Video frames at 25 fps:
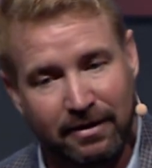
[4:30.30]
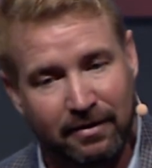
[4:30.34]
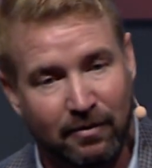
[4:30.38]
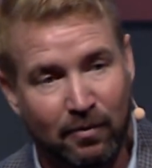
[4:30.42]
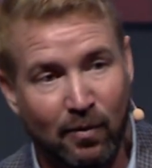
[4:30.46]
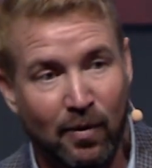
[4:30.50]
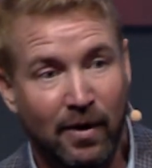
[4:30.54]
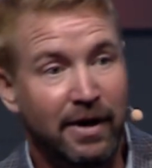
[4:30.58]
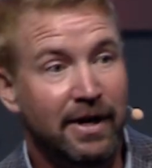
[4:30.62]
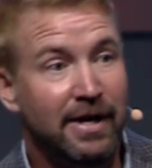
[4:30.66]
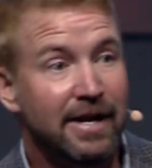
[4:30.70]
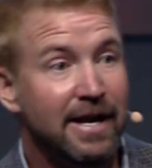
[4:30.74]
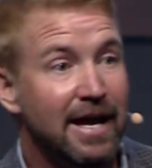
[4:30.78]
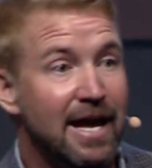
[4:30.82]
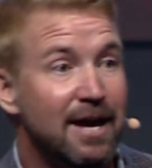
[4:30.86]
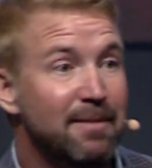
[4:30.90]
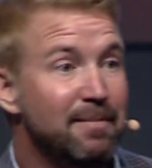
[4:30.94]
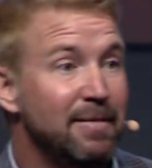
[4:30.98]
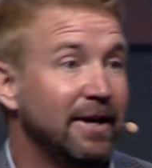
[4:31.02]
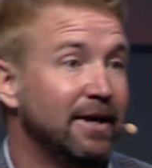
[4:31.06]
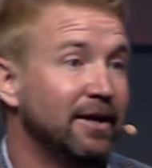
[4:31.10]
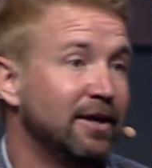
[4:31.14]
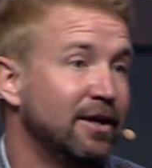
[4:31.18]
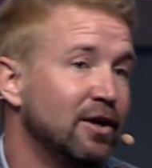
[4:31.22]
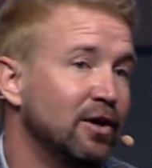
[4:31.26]
what do you need
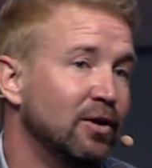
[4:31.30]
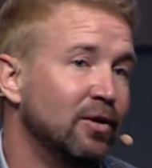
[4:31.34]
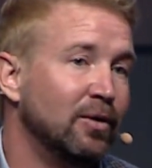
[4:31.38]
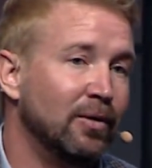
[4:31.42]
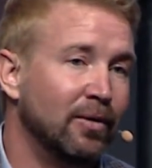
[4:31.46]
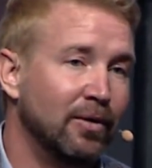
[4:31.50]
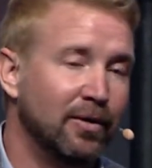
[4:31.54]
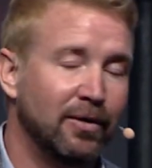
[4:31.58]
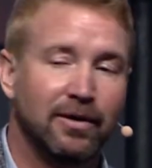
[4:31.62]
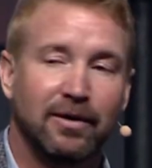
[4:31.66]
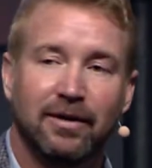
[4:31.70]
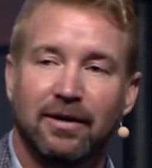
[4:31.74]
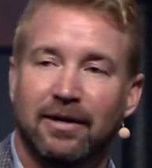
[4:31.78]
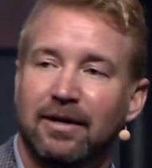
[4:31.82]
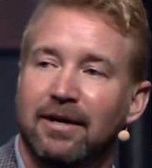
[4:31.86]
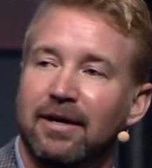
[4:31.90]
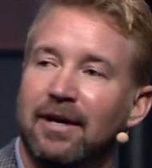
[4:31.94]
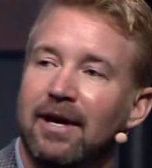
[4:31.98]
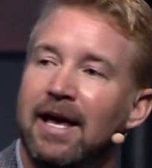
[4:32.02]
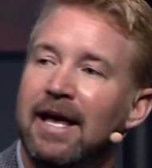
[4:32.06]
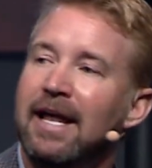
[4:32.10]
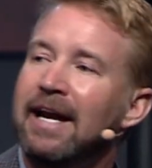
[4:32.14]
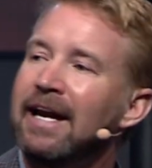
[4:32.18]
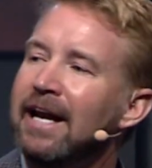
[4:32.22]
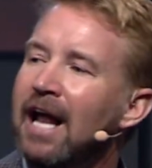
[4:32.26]
me to do?
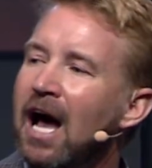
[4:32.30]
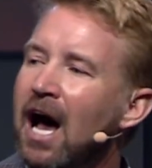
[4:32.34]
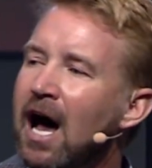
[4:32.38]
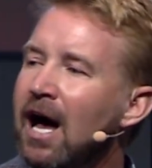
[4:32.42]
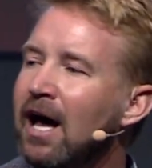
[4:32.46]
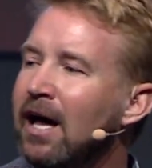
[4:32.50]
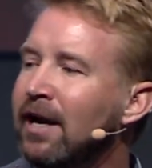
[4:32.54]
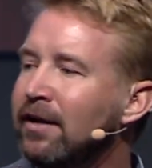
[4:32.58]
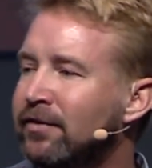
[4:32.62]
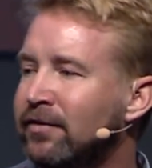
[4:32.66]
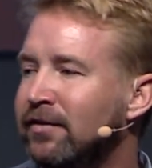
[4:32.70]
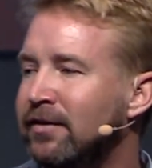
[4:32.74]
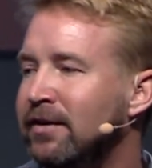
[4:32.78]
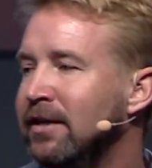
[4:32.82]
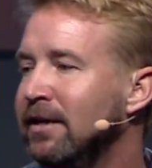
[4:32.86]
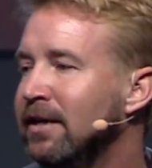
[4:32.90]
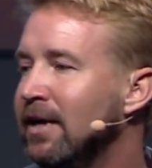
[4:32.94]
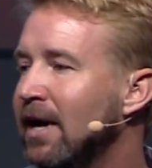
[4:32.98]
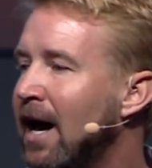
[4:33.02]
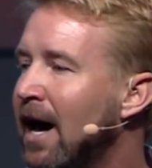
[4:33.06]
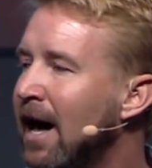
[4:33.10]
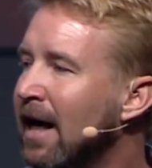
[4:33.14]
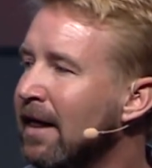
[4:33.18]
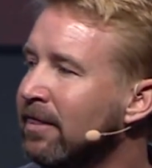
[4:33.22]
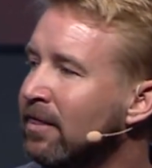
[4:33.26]
And in honesty,
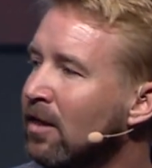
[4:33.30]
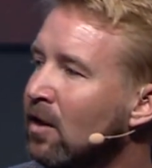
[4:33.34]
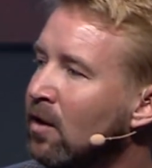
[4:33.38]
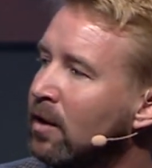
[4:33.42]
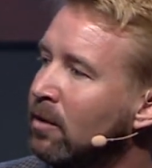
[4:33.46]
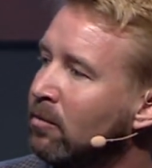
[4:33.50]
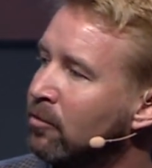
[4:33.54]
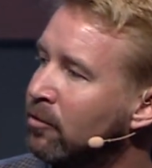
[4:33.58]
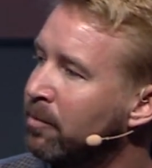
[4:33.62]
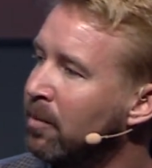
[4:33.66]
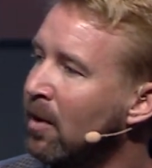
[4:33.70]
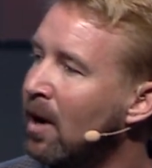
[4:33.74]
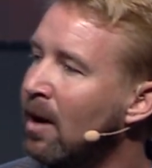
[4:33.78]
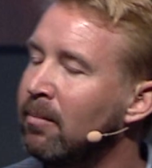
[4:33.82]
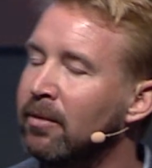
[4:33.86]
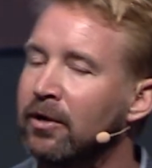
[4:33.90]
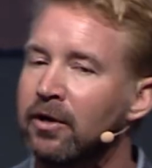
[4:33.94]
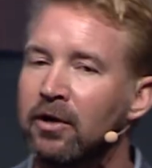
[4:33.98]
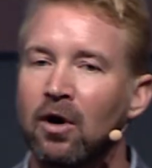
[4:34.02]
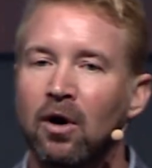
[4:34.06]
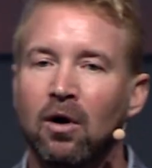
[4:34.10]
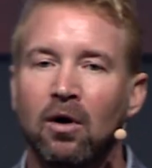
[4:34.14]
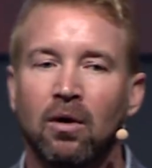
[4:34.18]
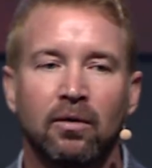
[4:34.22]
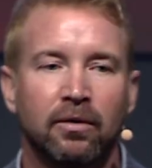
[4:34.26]
I thought he was probably
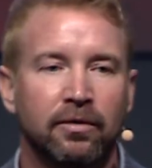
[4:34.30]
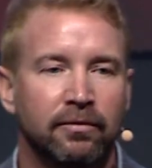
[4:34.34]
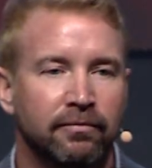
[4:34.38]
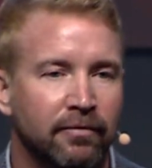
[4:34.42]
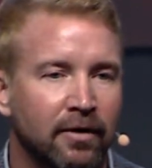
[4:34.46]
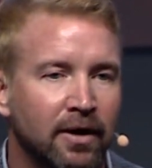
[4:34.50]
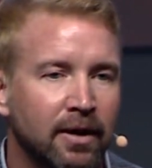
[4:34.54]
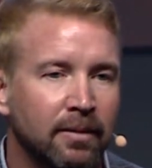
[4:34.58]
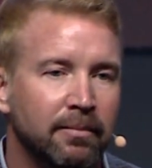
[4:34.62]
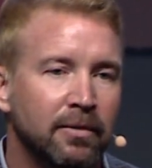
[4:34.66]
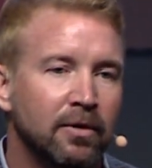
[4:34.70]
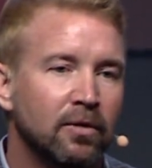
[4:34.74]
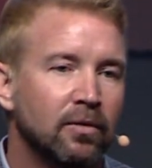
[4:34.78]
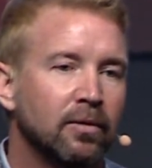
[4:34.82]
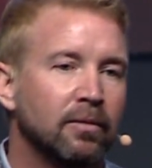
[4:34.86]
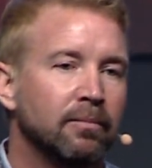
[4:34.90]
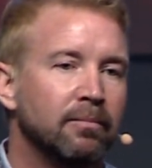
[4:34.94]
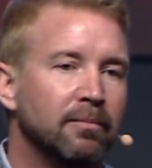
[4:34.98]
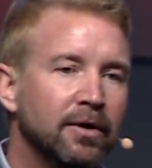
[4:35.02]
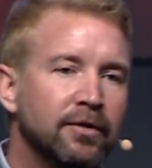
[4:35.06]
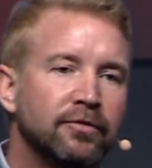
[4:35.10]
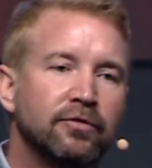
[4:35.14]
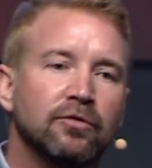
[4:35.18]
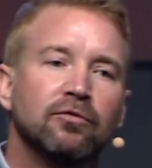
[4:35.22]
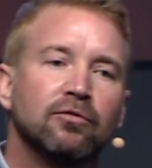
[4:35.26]
called to invite me on a
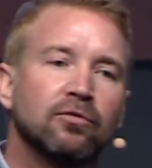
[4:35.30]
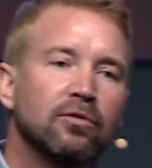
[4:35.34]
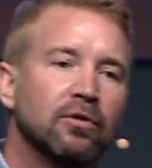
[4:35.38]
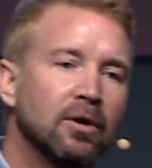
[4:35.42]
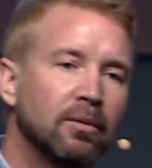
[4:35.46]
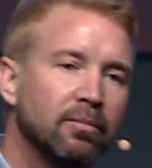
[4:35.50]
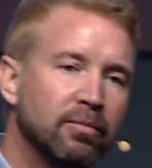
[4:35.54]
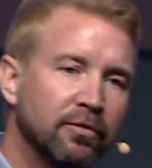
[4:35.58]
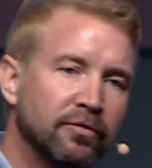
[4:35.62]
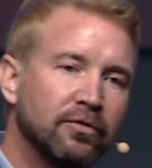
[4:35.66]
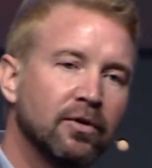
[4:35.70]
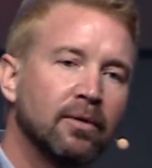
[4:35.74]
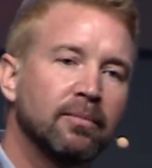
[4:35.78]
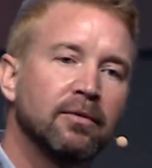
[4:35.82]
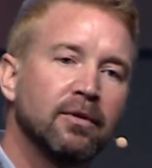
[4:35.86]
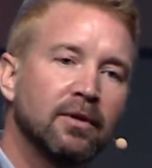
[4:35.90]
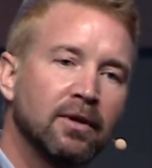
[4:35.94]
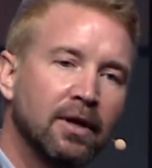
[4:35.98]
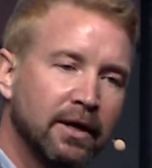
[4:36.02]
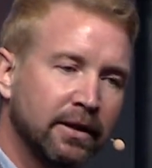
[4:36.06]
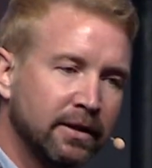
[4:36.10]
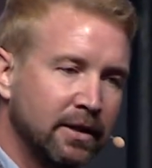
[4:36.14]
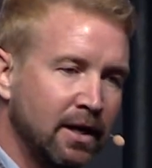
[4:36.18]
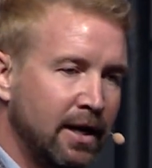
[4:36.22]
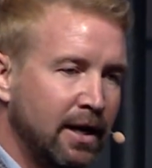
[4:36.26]
mission trip or something
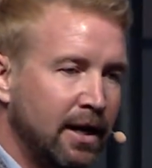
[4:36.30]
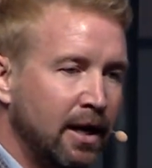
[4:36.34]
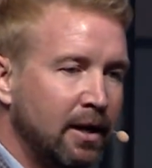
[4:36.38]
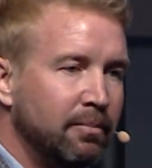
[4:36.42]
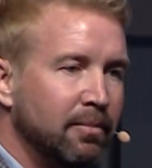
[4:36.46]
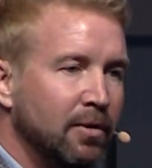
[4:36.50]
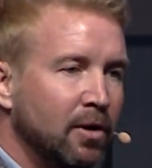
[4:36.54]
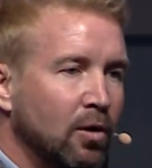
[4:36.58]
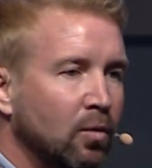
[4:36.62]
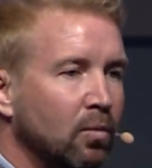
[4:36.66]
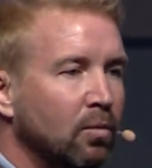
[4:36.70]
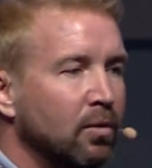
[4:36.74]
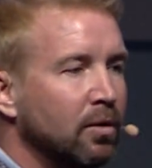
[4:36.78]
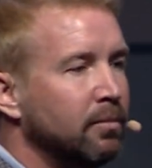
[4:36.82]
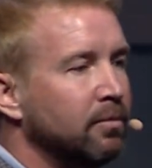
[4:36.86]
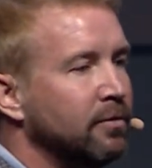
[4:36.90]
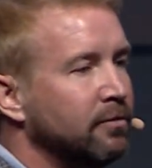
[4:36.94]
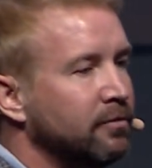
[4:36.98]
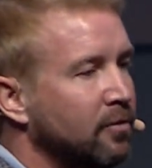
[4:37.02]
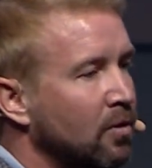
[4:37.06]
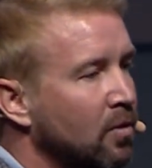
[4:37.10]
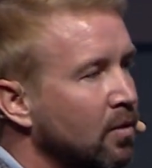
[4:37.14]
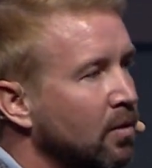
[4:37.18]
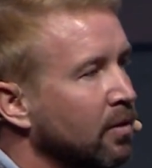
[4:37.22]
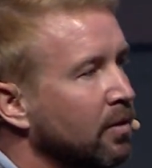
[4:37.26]
like that. I'd been on one
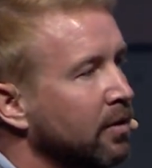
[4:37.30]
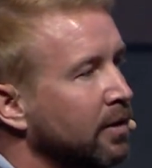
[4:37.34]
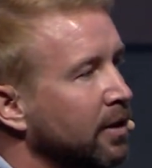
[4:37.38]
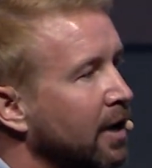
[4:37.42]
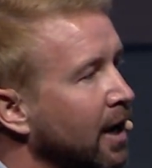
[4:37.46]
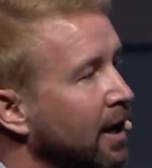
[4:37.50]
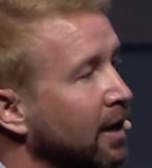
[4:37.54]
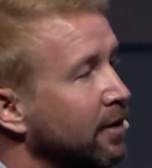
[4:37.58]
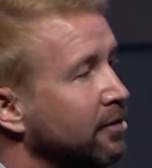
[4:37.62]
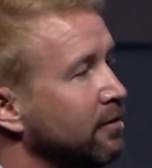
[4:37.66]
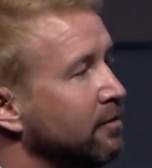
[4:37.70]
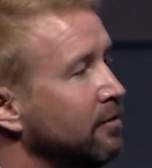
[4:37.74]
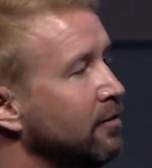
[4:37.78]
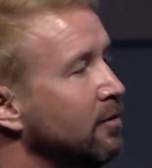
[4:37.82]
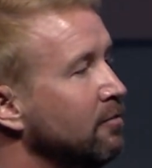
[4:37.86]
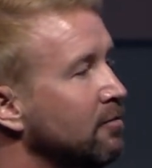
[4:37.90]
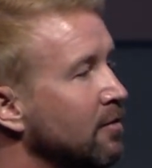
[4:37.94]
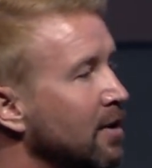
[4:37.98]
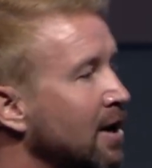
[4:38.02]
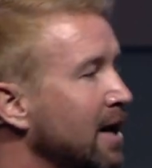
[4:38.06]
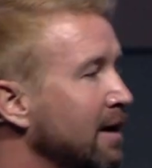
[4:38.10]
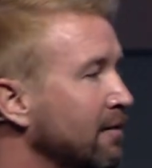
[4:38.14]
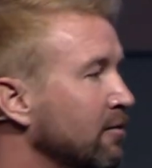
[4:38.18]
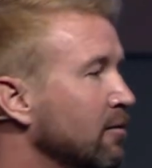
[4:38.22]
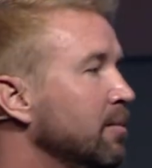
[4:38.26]
before. And guys, if you've
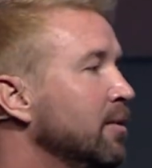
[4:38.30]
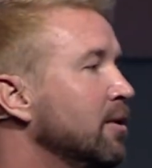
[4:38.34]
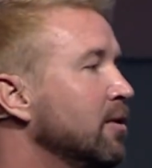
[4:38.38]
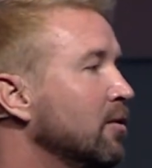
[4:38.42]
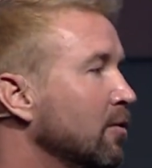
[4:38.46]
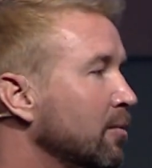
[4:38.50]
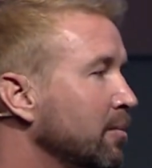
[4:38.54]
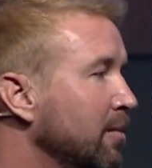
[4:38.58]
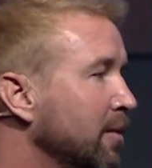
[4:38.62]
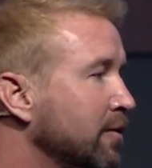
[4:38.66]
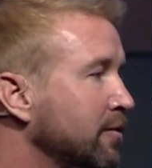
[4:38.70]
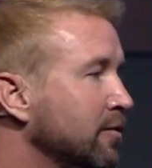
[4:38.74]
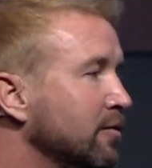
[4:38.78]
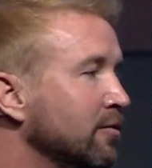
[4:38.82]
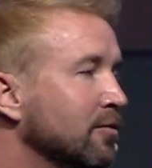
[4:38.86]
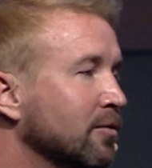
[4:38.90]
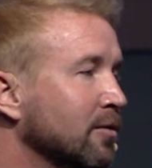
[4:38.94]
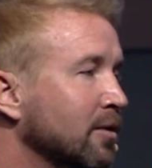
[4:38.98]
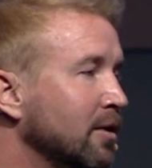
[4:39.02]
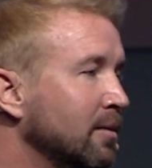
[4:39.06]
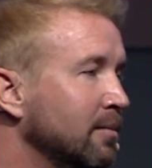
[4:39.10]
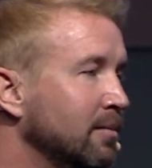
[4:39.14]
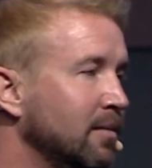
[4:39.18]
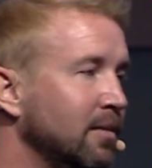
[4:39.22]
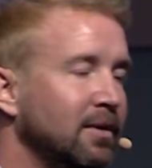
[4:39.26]
never been on a mission
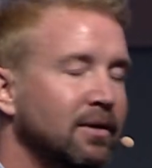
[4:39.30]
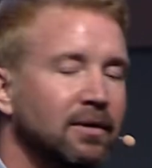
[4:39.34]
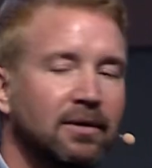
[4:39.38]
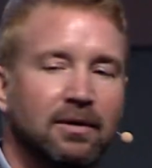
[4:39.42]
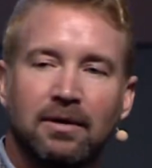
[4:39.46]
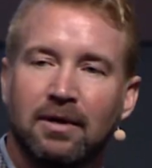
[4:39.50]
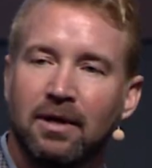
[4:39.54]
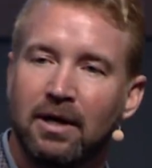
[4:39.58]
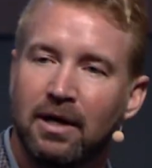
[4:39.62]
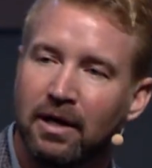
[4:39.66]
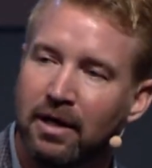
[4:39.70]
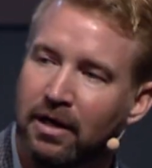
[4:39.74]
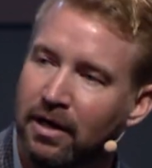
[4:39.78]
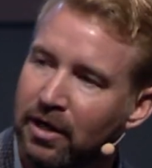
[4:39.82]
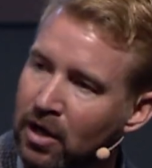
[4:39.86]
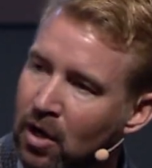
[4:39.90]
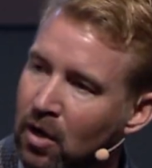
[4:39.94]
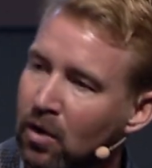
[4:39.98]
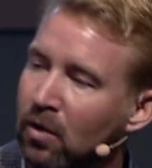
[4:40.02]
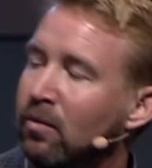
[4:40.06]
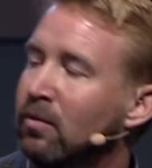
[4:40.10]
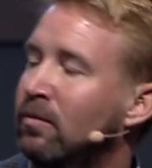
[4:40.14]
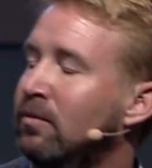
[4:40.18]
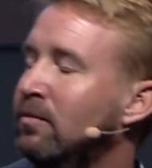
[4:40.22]
trip, go.